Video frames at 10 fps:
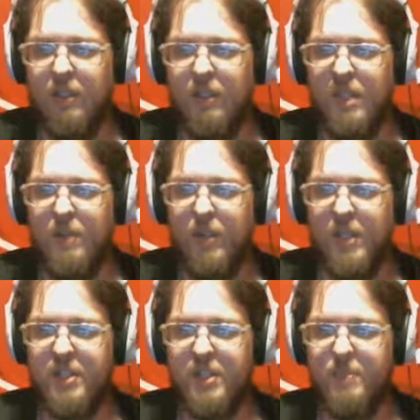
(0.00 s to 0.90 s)
It
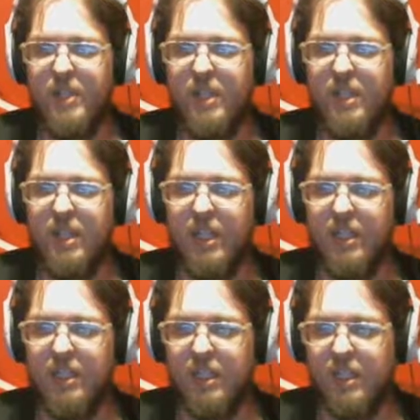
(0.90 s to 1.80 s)
might just be that
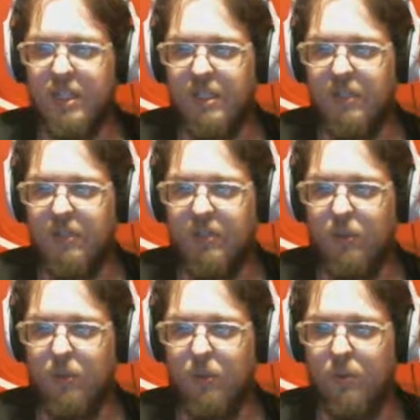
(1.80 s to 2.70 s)
you need
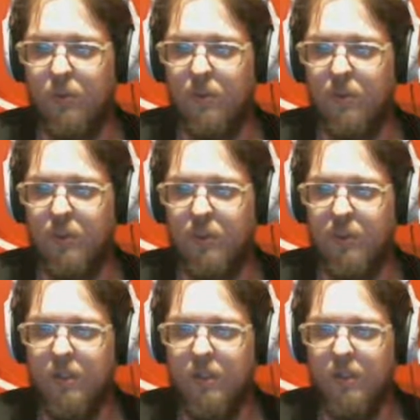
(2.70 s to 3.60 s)
to
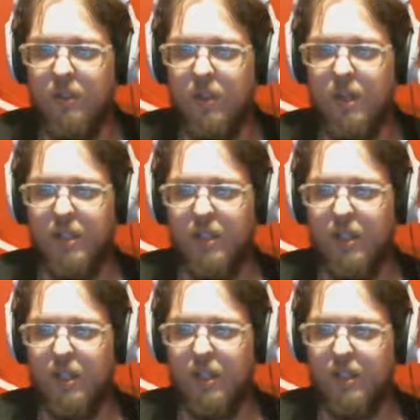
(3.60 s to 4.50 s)

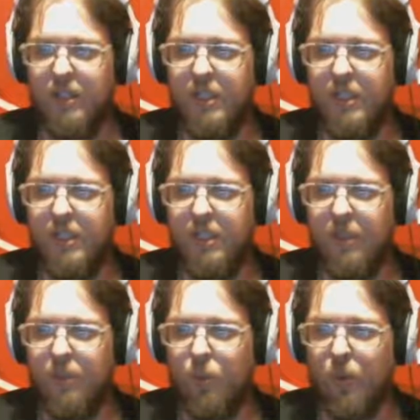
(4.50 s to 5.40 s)
unlock the
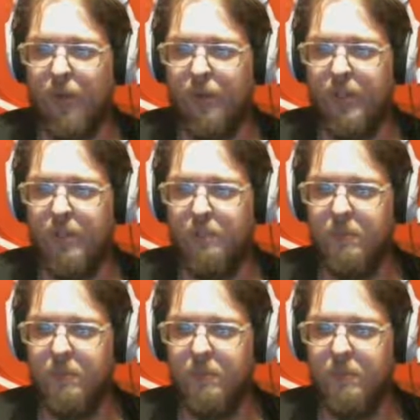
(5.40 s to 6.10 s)
aquarium